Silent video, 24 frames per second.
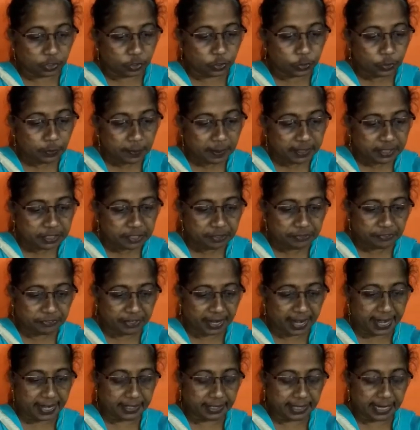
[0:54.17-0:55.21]
Too much of
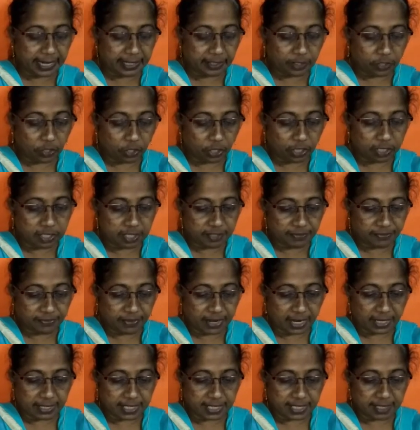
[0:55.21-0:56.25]
rain can cause
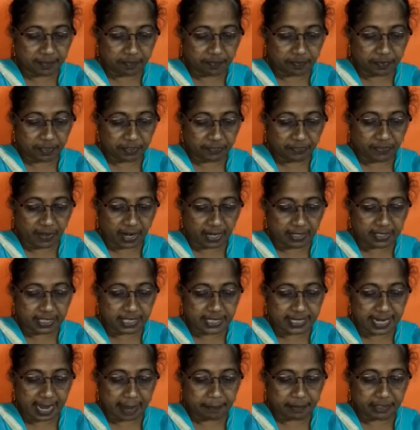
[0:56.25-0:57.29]
floods.
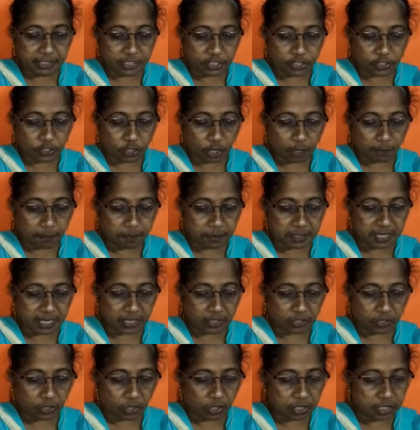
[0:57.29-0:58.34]
Floods damage crops
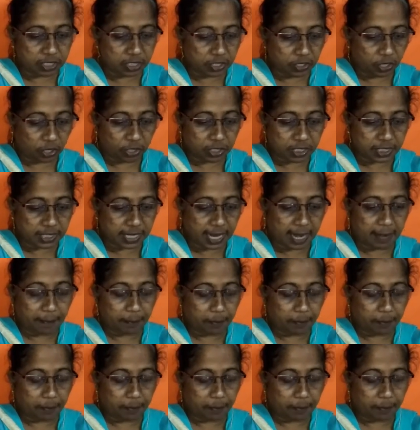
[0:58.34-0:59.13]
and cause loss